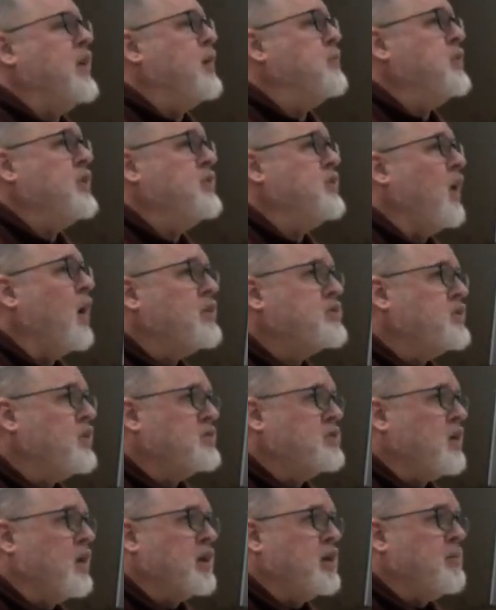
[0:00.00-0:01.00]
but he's also
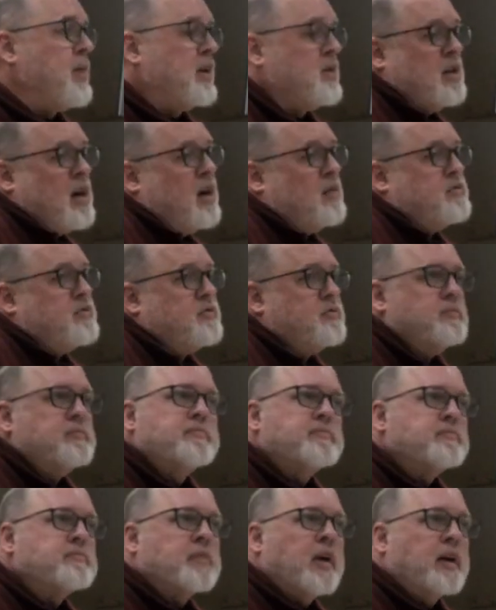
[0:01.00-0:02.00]
talking about love, right?
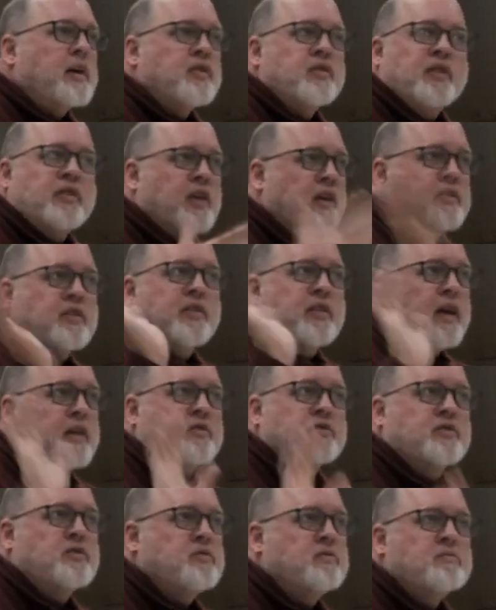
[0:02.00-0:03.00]
Because he thinks that
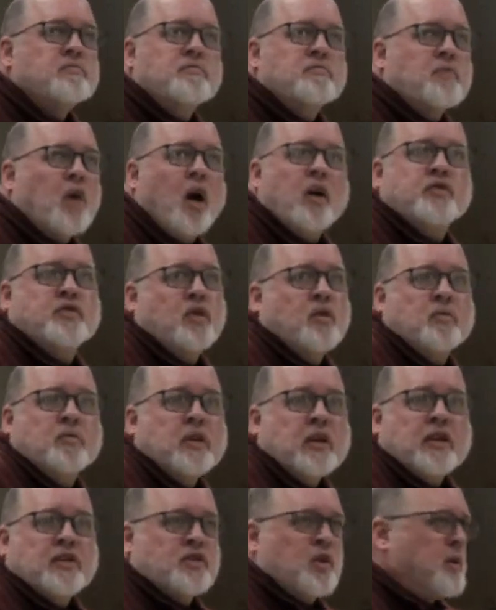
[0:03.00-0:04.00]
that's also,
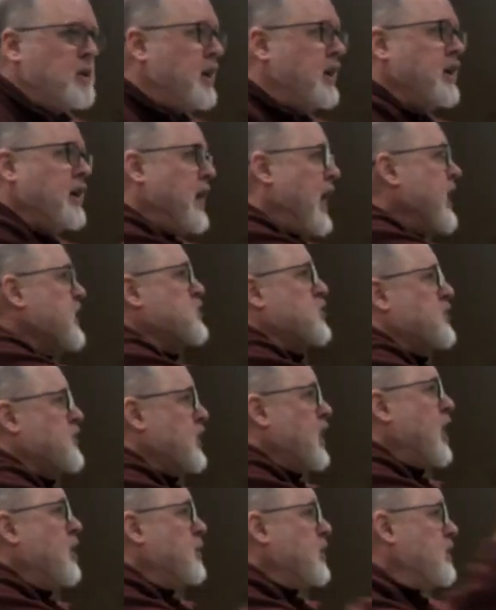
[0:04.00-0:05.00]
so again, a natural
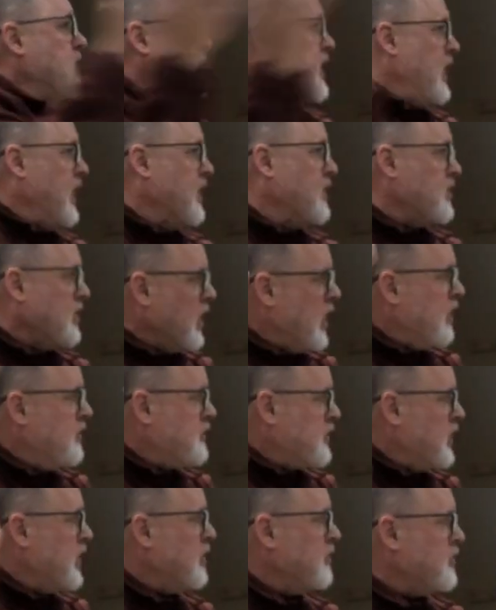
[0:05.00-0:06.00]
phenomenon, and love
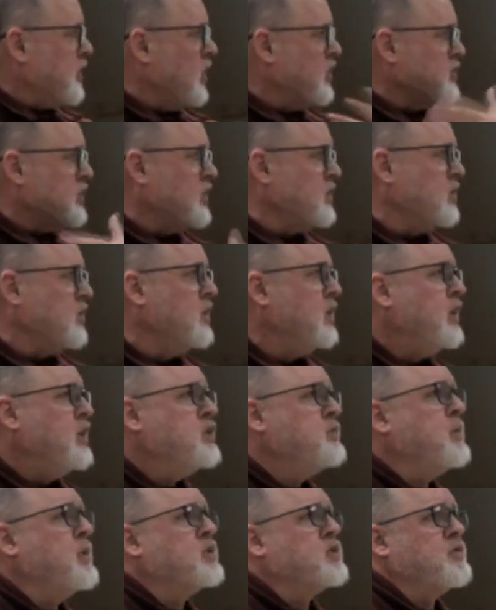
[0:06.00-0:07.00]
for him falls under
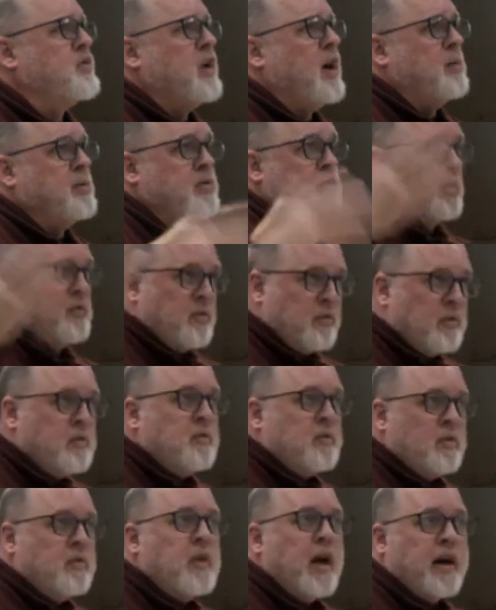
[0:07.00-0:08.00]
spiritual phenomenon. So
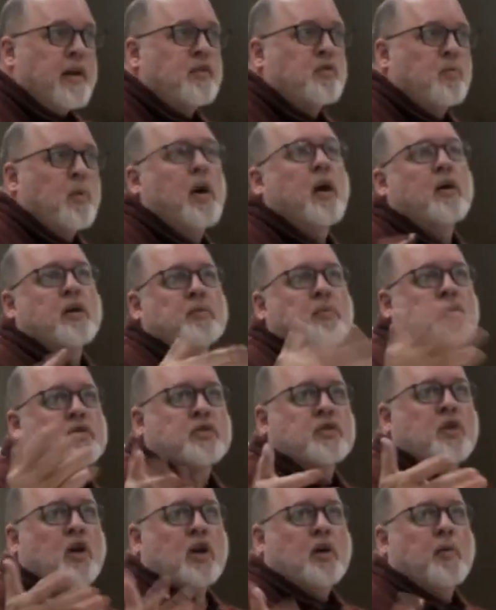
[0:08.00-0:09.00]
that as well, he wants to
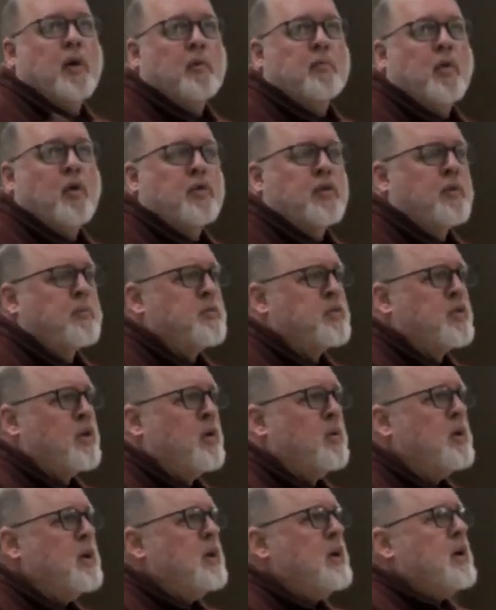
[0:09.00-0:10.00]
talk about both of them. So